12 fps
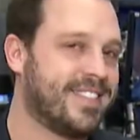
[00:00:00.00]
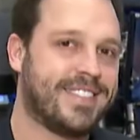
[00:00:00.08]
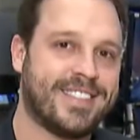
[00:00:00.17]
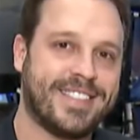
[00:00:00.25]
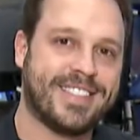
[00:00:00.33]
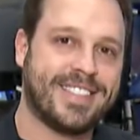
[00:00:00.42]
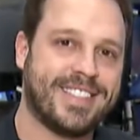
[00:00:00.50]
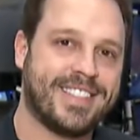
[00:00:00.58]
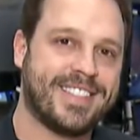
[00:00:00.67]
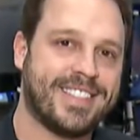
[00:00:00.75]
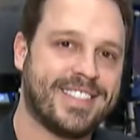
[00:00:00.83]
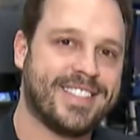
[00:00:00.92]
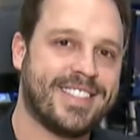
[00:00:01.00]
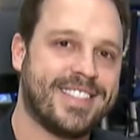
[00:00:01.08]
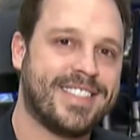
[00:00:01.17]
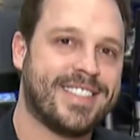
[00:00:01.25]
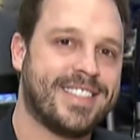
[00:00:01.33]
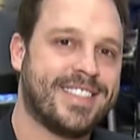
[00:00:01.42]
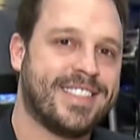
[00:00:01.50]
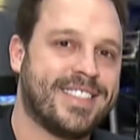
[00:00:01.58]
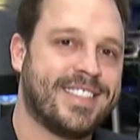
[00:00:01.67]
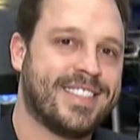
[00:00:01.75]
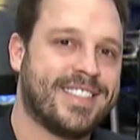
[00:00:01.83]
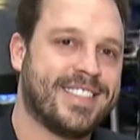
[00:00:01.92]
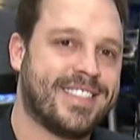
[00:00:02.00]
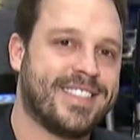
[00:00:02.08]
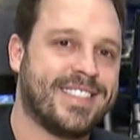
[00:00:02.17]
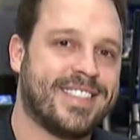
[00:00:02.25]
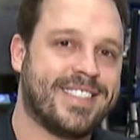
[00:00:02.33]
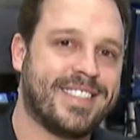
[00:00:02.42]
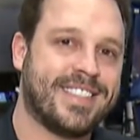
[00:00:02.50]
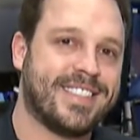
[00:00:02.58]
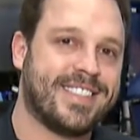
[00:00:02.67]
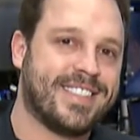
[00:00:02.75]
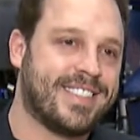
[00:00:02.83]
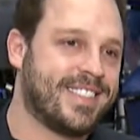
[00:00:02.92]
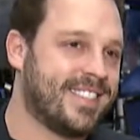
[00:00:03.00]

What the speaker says: (silent)